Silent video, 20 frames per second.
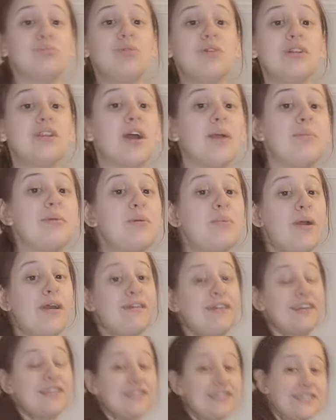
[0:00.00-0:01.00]
Will I be
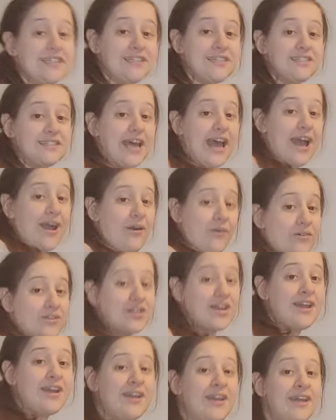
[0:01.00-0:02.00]
wearing these out?
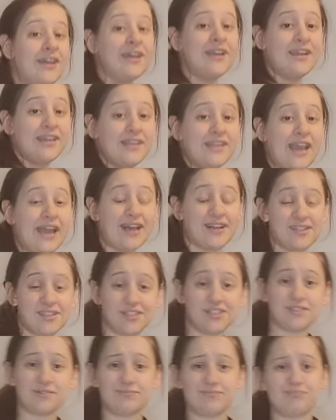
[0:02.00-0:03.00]

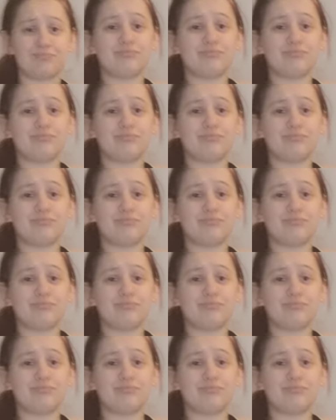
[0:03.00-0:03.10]
Yes.